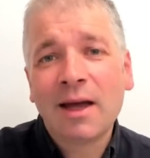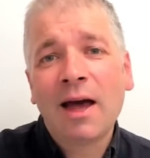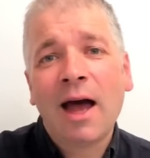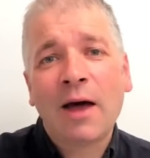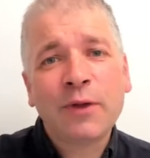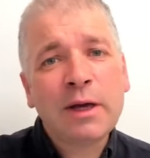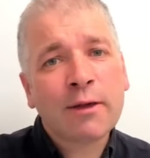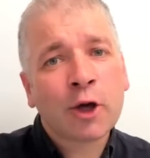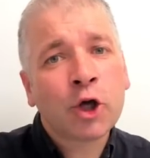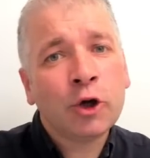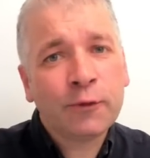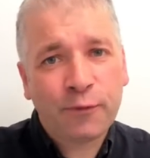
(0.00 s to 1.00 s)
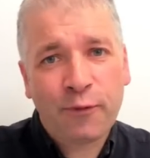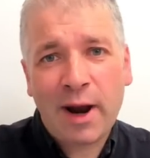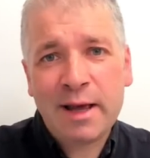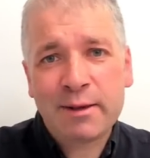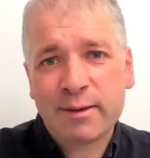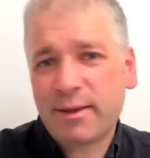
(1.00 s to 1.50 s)
And these are good
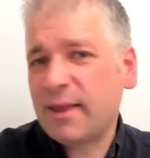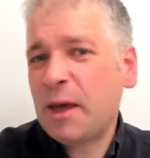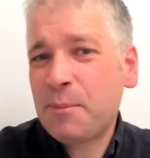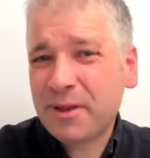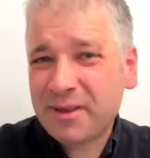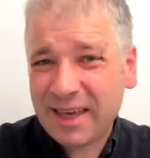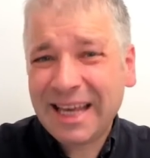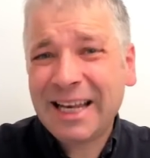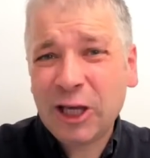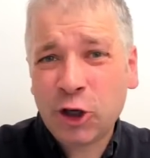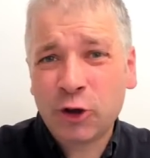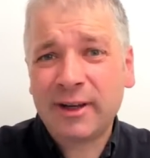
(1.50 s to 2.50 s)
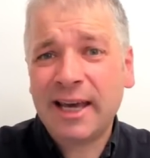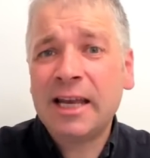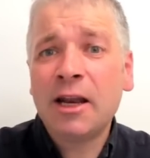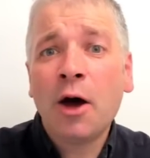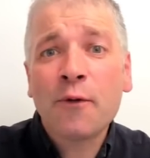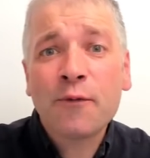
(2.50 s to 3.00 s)
phrases, and they're particularly good
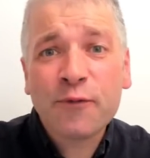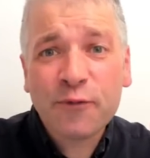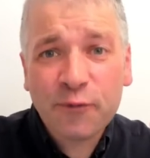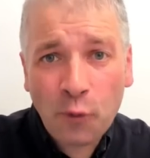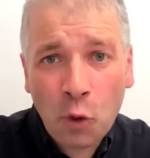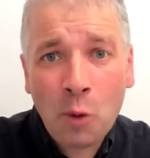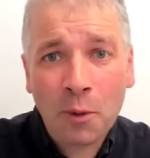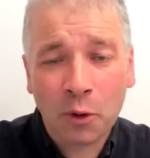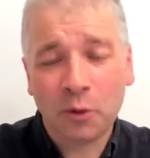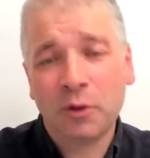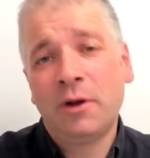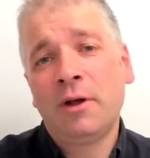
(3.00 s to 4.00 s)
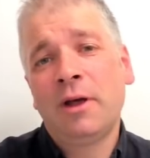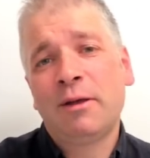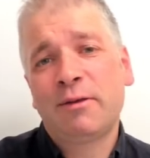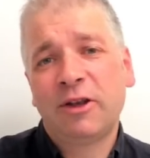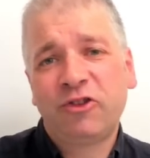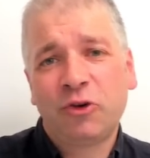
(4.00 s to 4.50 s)
in formal
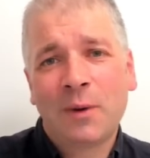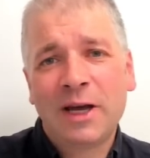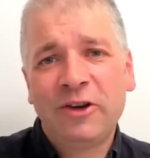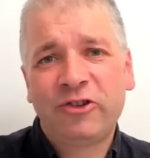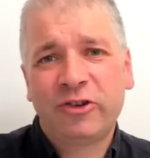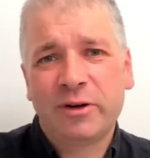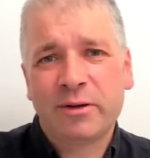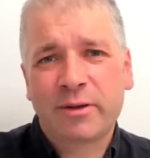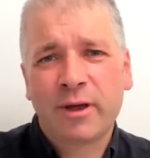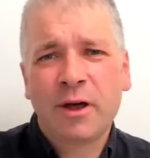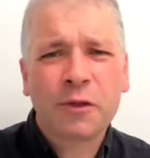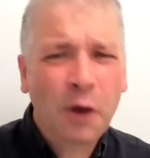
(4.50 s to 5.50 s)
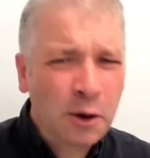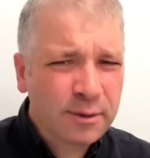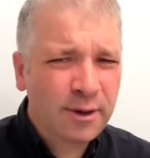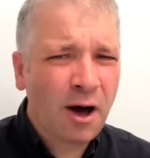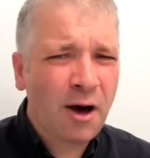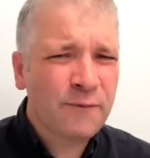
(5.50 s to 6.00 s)
situations. Those
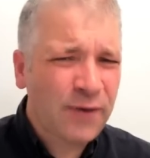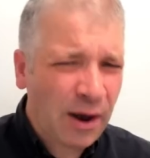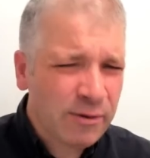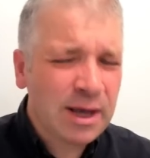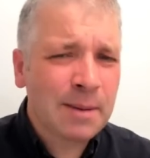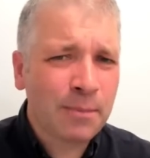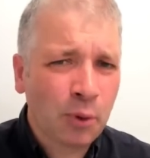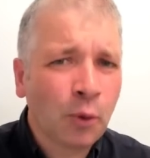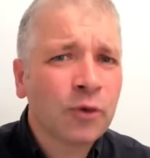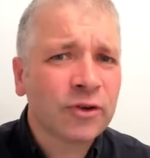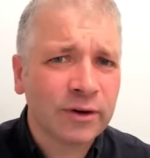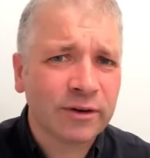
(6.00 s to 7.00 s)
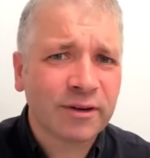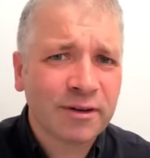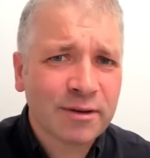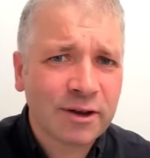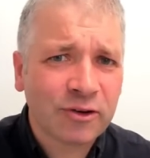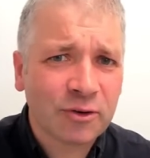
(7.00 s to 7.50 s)
are very important
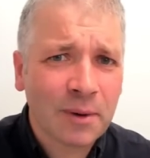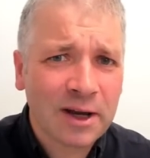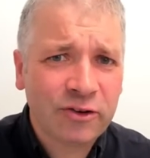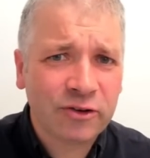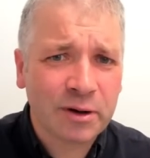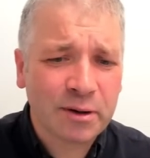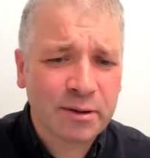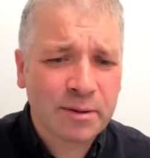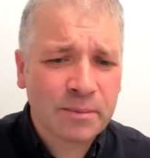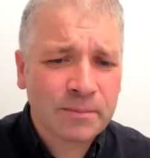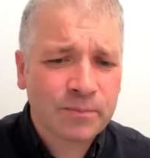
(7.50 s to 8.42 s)
situations.